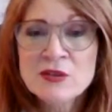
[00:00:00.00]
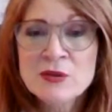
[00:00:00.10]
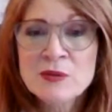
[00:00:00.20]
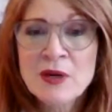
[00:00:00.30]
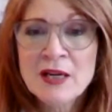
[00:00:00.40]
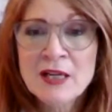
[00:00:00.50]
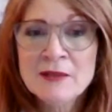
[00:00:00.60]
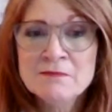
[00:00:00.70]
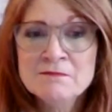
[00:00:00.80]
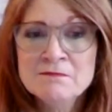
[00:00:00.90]
to,
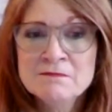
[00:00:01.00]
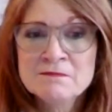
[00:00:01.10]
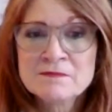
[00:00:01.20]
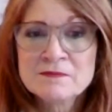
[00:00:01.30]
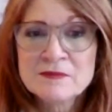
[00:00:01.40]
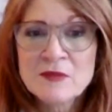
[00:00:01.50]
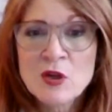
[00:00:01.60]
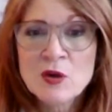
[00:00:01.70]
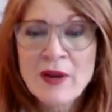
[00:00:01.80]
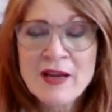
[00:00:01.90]
and
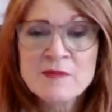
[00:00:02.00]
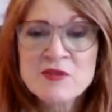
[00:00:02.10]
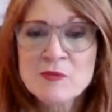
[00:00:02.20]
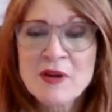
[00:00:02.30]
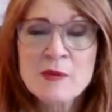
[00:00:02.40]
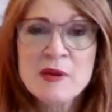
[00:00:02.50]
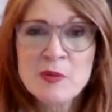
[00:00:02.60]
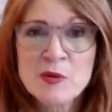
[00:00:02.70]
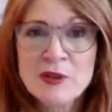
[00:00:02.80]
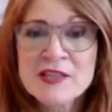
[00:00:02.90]
I'm sure many
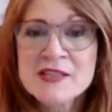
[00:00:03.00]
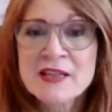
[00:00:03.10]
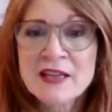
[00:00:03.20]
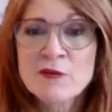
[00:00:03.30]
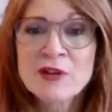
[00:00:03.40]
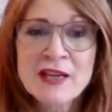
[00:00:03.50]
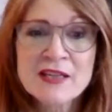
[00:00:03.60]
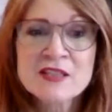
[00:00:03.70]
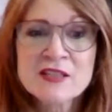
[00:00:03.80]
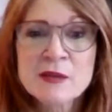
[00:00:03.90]
people who are listening can
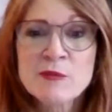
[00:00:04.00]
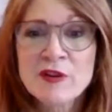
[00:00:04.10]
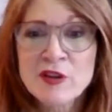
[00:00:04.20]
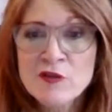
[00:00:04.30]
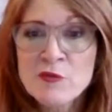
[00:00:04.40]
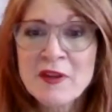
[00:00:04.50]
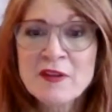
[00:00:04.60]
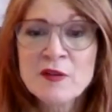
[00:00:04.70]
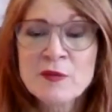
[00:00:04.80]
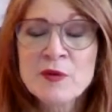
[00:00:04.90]
relate to some what you've
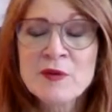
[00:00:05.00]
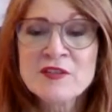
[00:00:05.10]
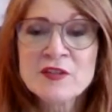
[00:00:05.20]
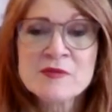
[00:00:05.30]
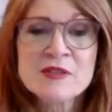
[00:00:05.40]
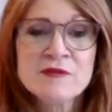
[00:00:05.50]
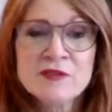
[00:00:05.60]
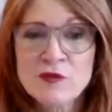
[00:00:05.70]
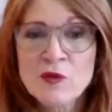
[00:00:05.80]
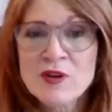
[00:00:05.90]
been through in terms of
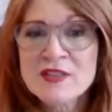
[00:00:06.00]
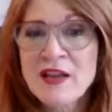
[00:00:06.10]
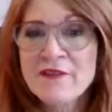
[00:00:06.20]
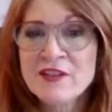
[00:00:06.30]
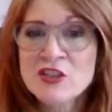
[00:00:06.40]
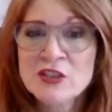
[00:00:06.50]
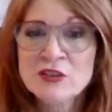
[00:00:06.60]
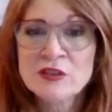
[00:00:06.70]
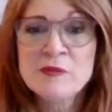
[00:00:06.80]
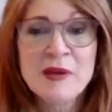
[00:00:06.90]
divorce, having
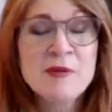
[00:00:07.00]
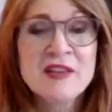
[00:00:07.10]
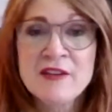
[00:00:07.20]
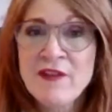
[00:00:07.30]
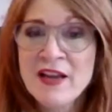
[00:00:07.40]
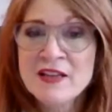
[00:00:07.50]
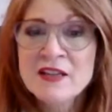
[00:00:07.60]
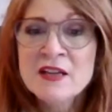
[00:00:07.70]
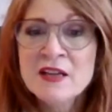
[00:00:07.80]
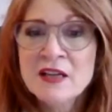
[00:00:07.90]
children. Maybe they've had
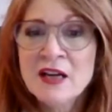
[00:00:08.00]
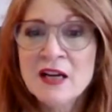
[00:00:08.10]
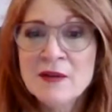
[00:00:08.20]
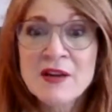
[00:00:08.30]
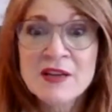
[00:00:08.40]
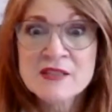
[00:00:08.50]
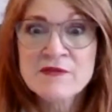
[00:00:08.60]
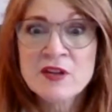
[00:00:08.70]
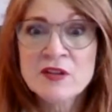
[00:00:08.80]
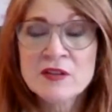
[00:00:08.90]
a
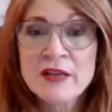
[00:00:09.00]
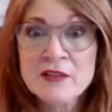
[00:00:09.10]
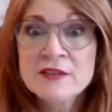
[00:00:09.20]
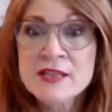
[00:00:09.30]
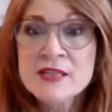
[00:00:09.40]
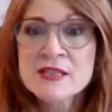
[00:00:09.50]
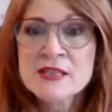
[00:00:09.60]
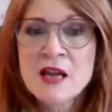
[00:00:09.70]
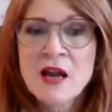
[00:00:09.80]
severe illness.